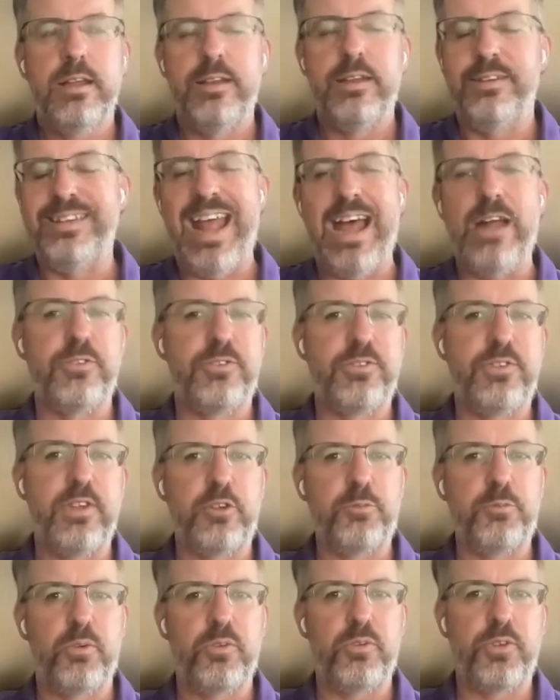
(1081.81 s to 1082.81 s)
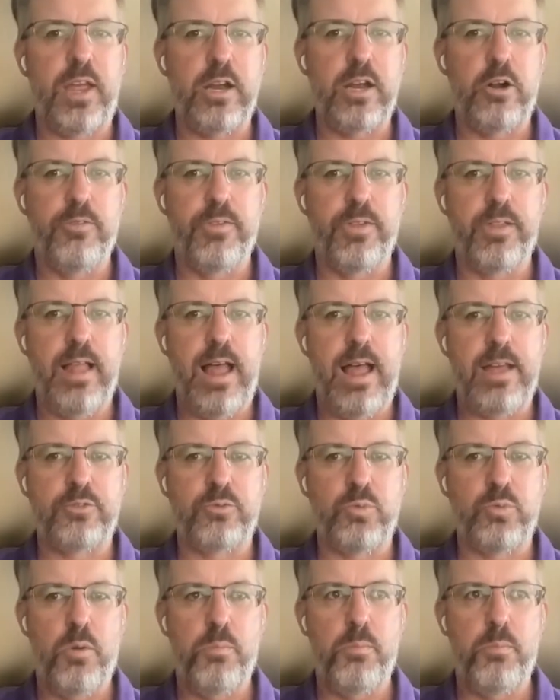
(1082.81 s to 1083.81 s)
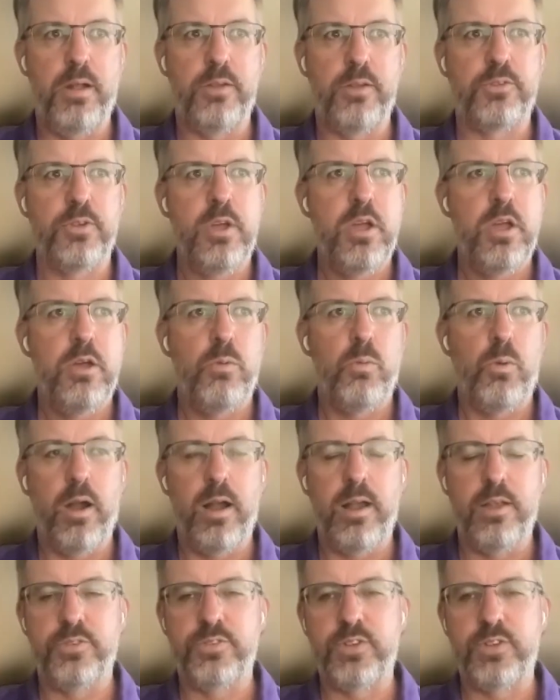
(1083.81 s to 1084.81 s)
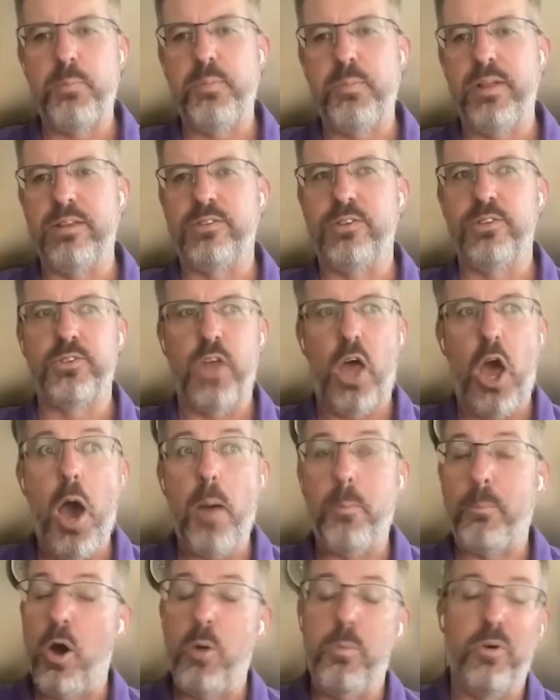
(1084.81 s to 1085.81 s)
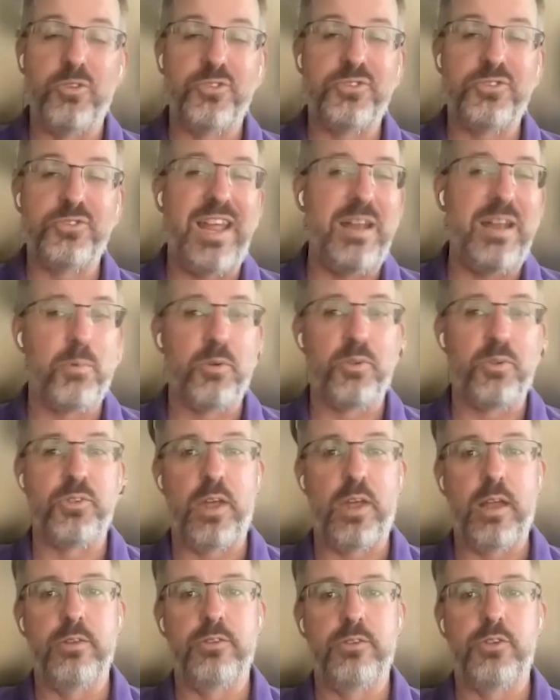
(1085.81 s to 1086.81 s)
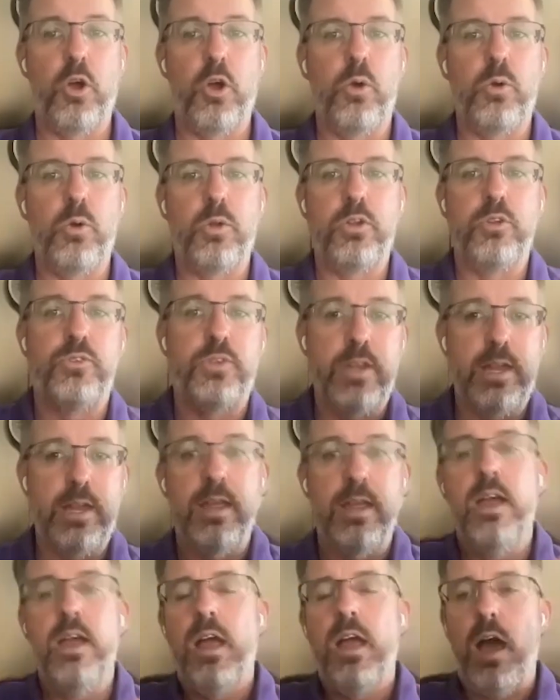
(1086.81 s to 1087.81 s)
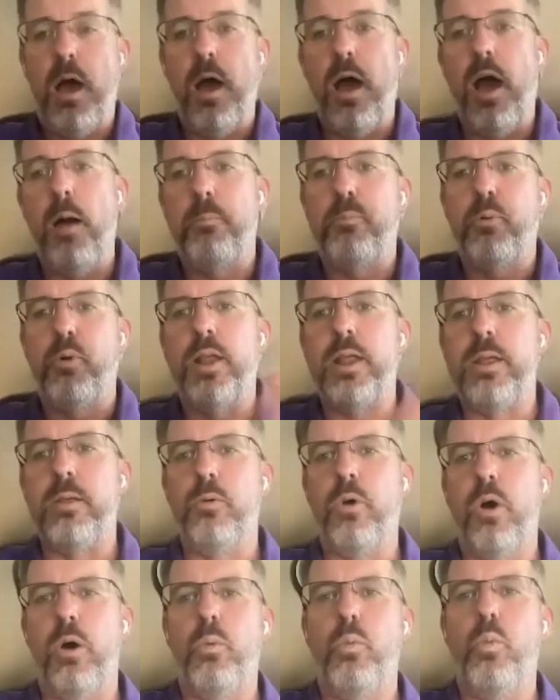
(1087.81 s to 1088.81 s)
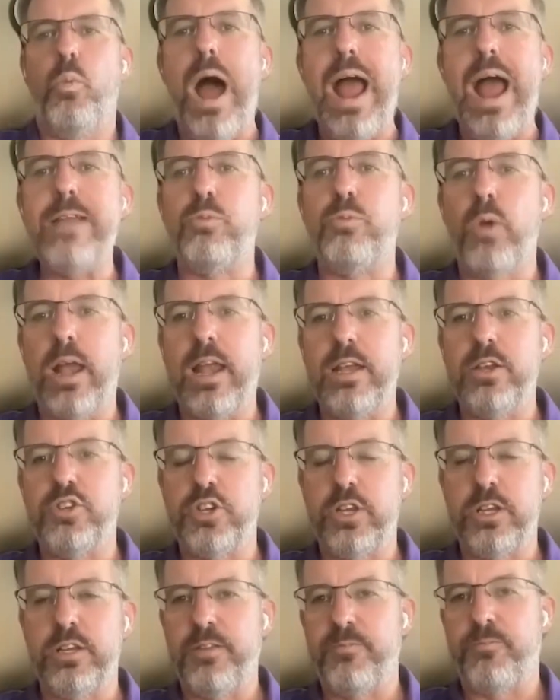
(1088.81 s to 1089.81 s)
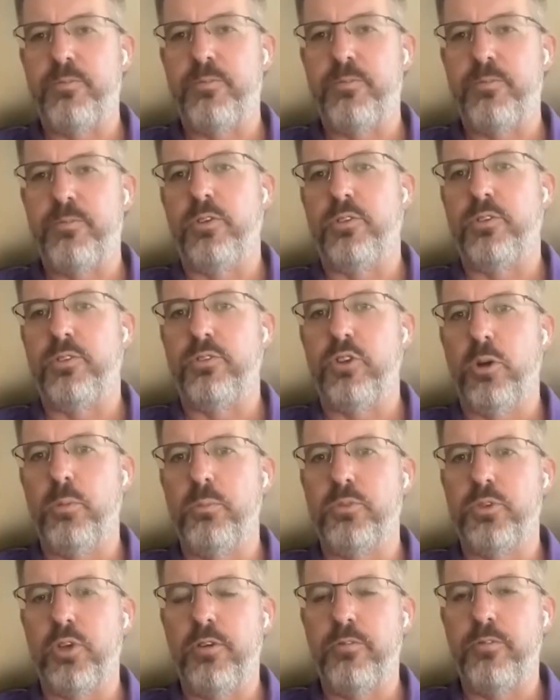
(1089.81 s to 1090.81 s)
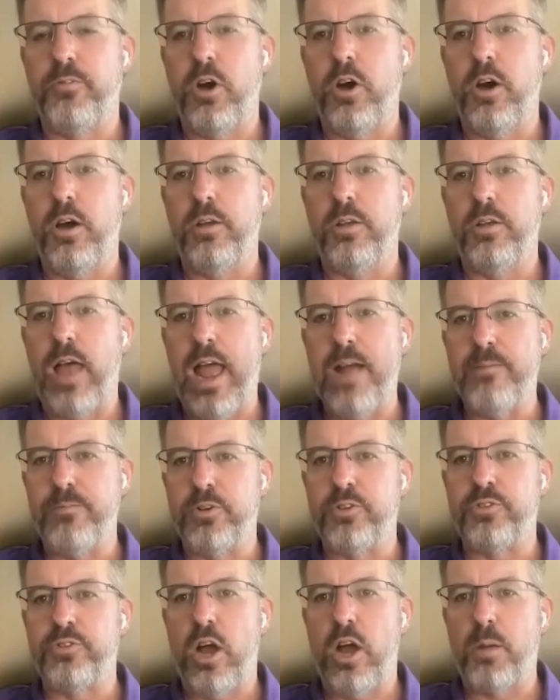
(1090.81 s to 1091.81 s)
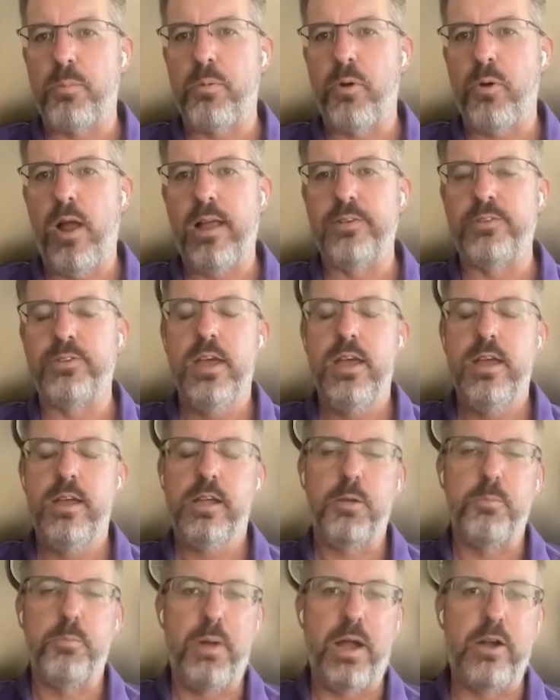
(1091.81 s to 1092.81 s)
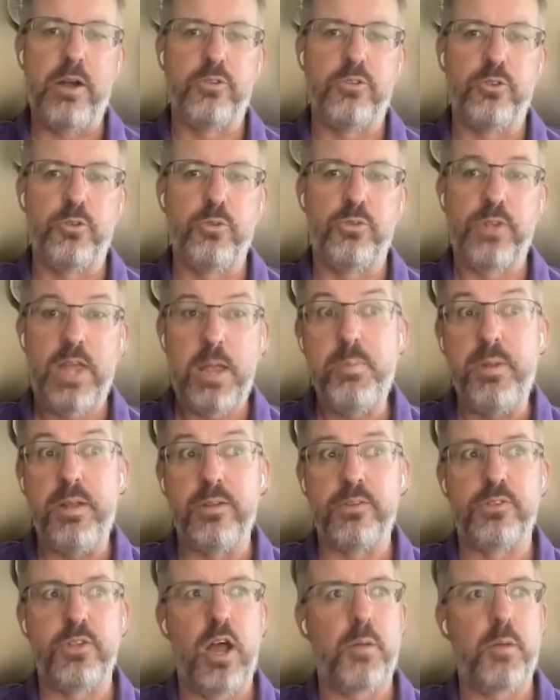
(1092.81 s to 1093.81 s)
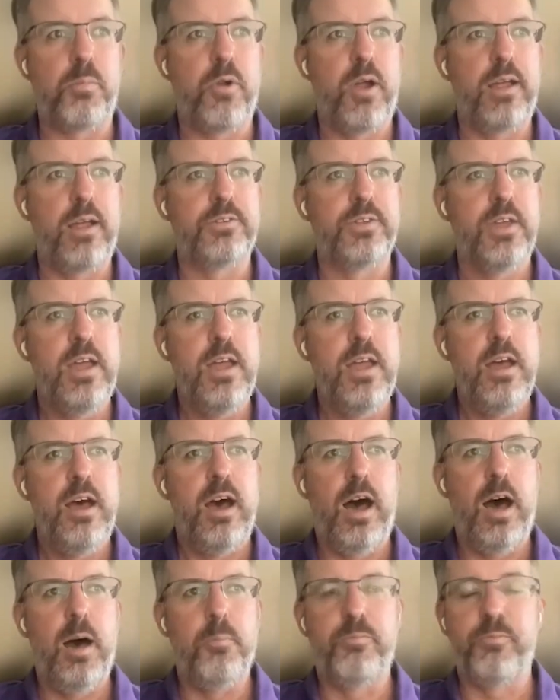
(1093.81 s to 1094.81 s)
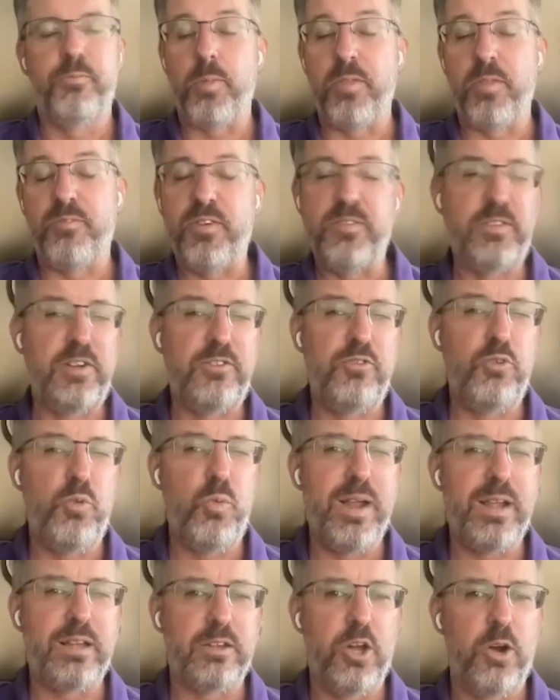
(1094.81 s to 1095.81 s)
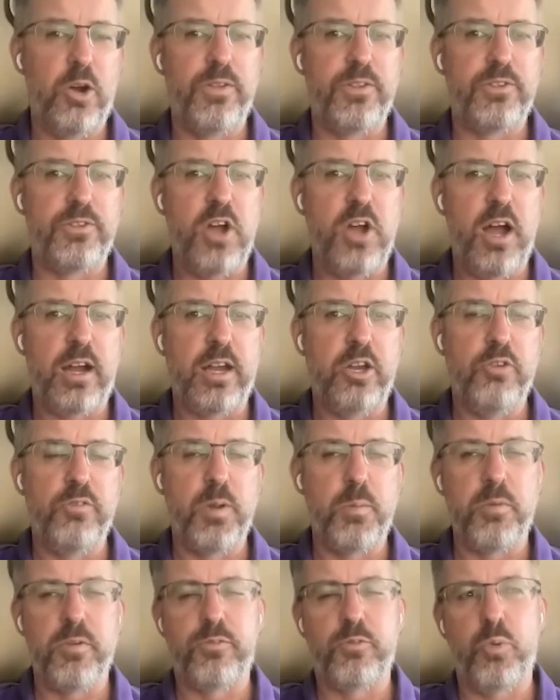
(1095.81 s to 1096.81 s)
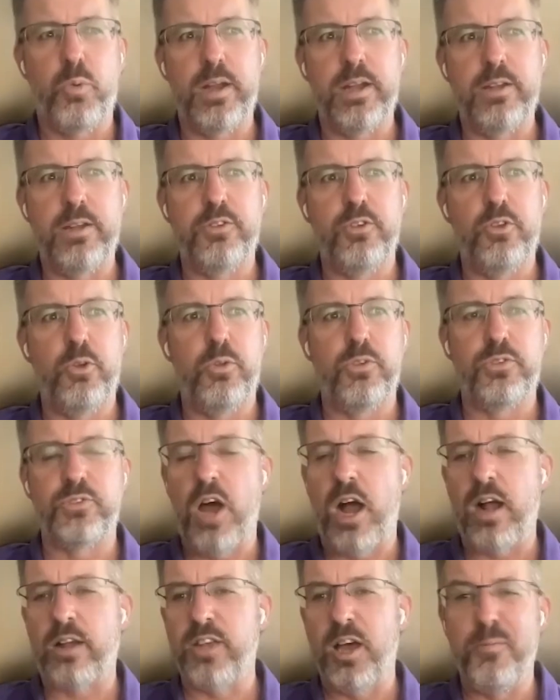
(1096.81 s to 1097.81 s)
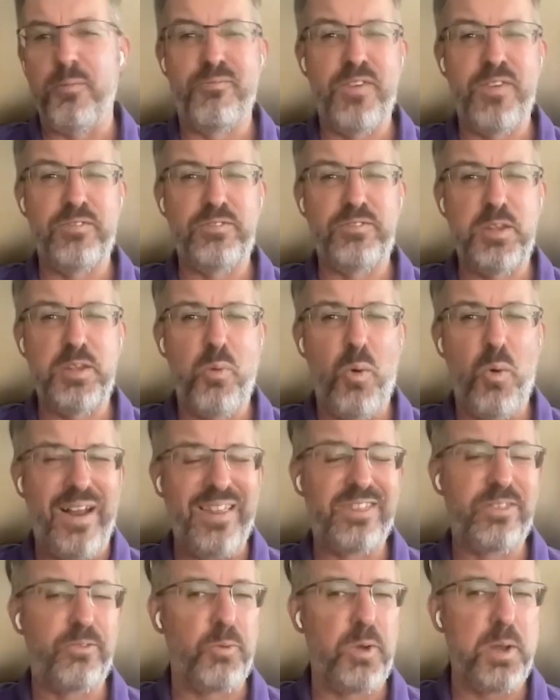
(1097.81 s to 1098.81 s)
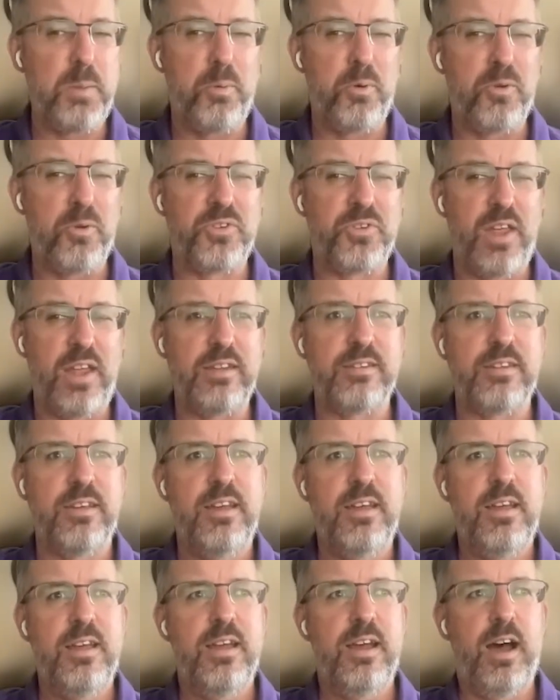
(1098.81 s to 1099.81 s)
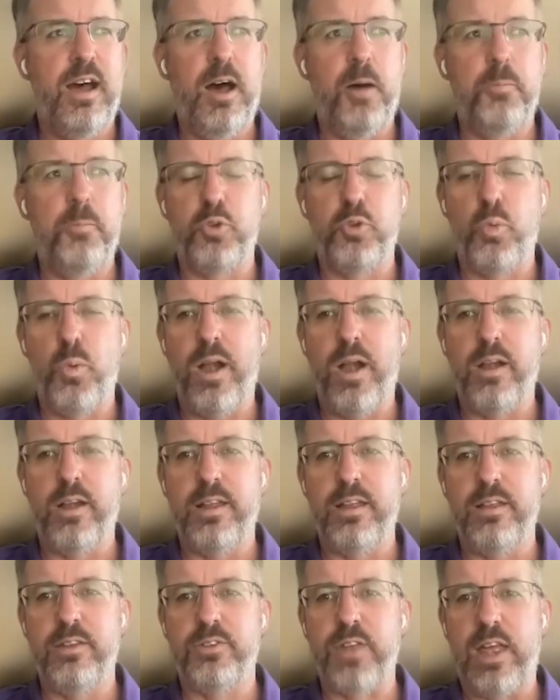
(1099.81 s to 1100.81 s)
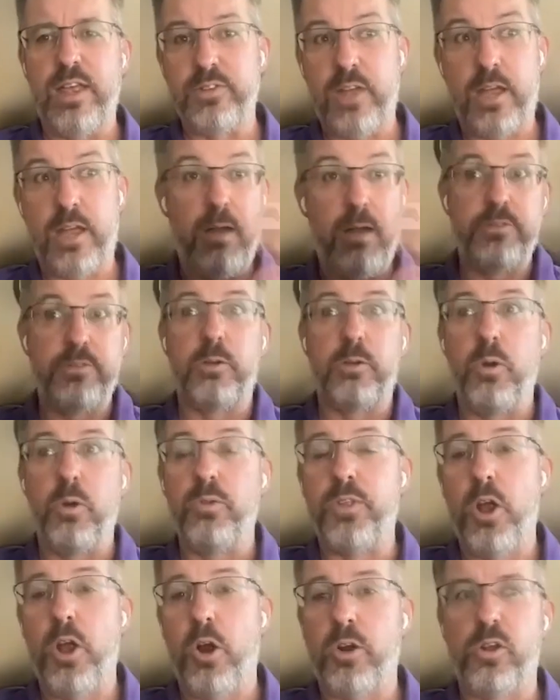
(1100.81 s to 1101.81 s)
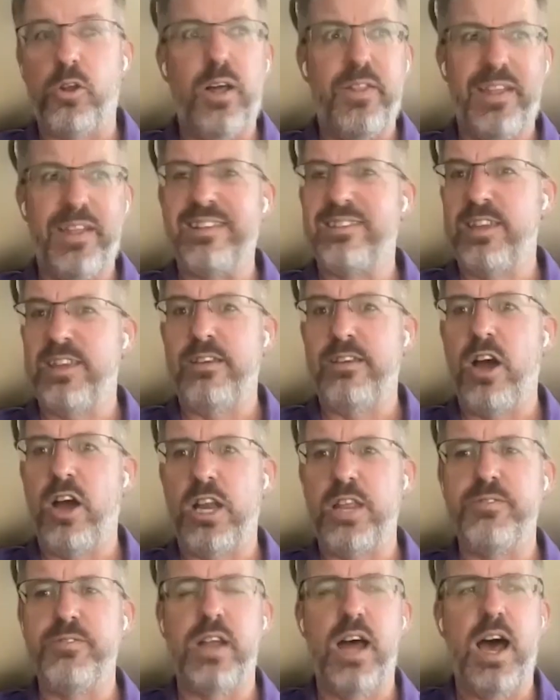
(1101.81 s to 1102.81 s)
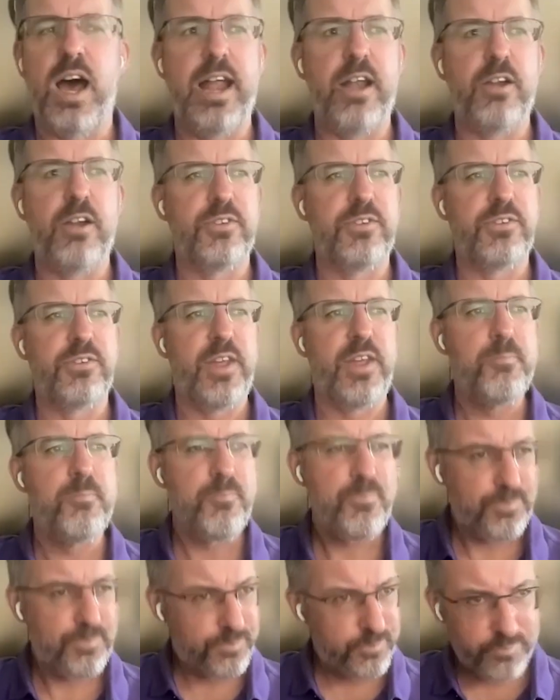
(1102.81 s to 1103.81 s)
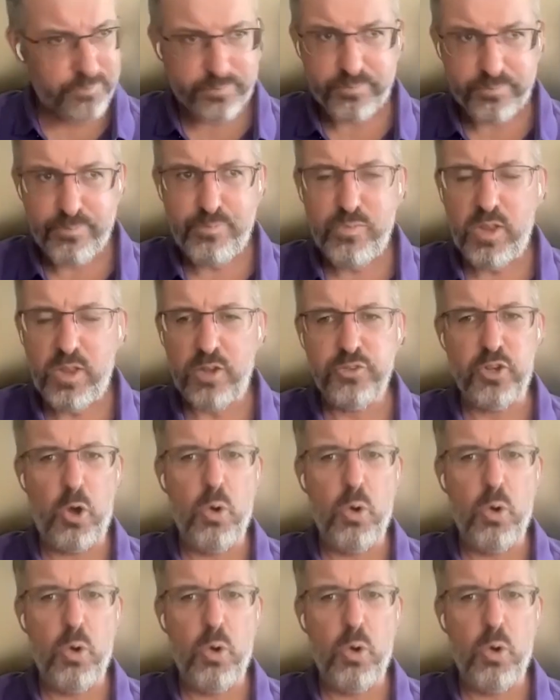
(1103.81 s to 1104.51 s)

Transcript: down 6% over the last 12 months, whereas Sapiens is up almost 10%. So you see a pretty wide-ranging difference in terms of average stock price compared to Sapiens stock price. From the 52-week low of the stock in November of 22, the stock's up 50.3% to where it is as I wrote the article. I think it's gone even higher since then. So